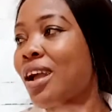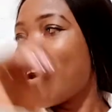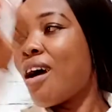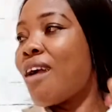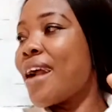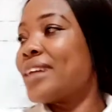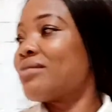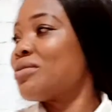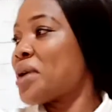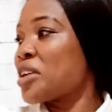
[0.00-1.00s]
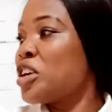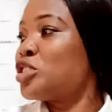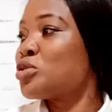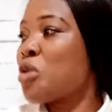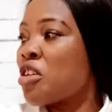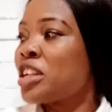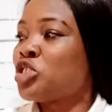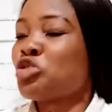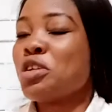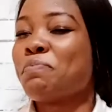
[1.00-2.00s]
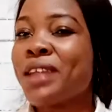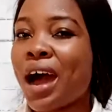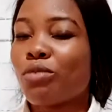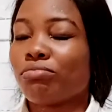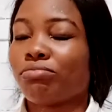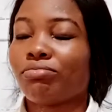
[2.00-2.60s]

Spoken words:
All right, we are going to go on a trip now.